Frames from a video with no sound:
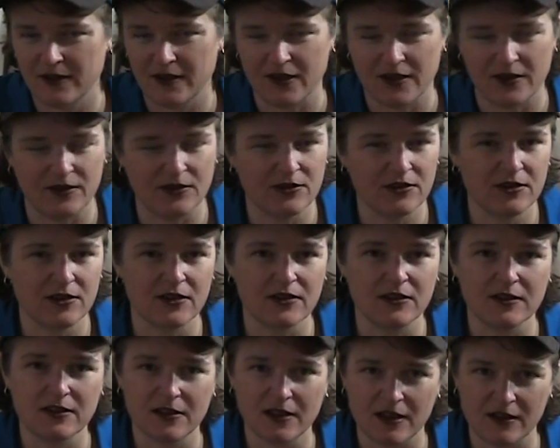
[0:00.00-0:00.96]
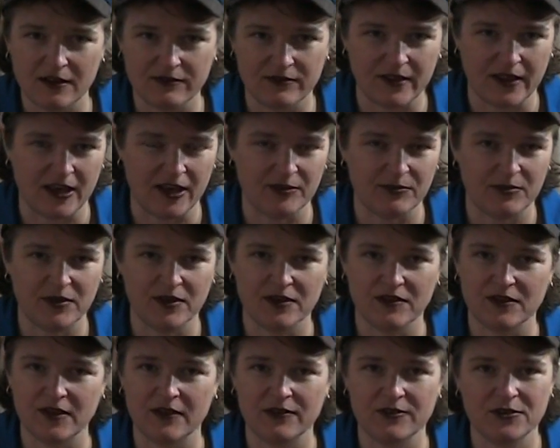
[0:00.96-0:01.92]
And you're gonna love that
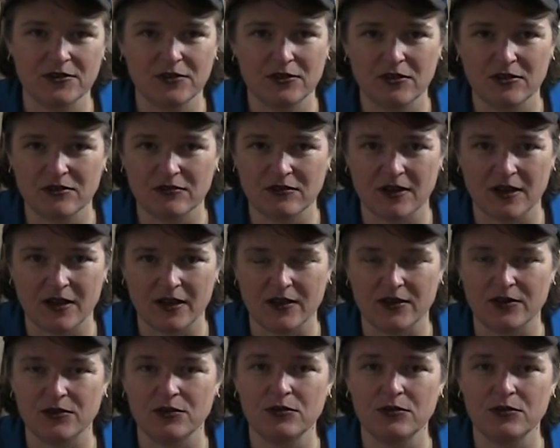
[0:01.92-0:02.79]
because after a long ride,